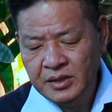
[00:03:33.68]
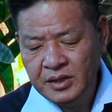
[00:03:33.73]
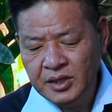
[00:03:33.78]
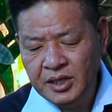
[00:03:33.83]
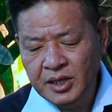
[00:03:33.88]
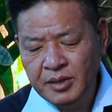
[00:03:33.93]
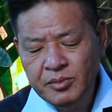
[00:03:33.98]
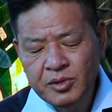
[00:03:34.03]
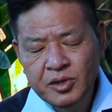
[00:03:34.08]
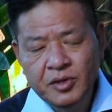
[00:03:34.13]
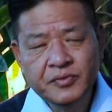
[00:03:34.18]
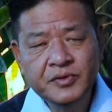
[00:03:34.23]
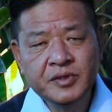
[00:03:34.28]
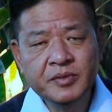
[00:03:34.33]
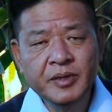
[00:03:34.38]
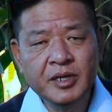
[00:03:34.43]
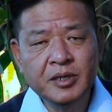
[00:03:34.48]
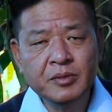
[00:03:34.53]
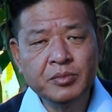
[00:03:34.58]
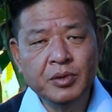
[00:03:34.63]
number of
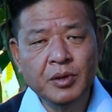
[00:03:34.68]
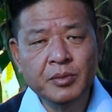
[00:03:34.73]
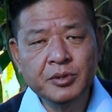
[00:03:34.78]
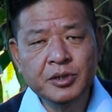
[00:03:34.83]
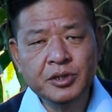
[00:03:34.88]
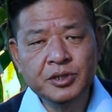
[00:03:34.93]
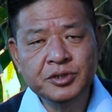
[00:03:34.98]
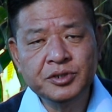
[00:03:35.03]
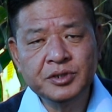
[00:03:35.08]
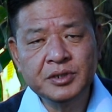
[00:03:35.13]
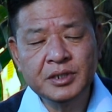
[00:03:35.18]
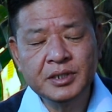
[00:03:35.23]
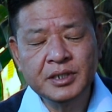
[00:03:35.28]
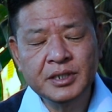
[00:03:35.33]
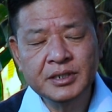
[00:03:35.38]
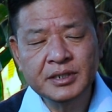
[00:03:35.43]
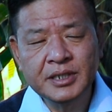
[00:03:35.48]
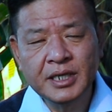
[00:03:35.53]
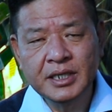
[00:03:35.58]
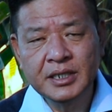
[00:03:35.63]
Tibetan population in
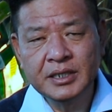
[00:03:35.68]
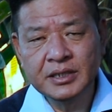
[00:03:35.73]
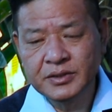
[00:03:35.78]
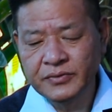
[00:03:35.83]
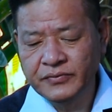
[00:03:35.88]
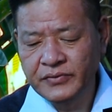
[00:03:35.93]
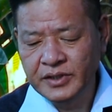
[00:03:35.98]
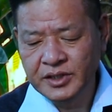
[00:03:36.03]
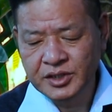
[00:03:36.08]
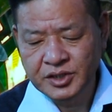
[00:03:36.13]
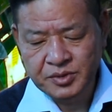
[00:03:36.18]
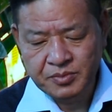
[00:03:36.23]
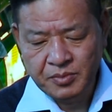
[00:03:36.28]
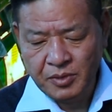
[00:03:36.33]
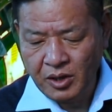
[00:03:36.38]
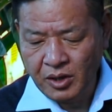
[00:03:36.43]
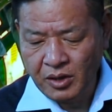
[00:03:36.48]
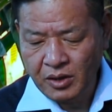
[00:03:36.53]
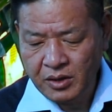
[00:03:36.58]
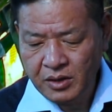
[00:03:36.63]
exile is very
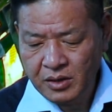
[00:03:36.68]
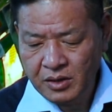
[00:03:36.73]
small,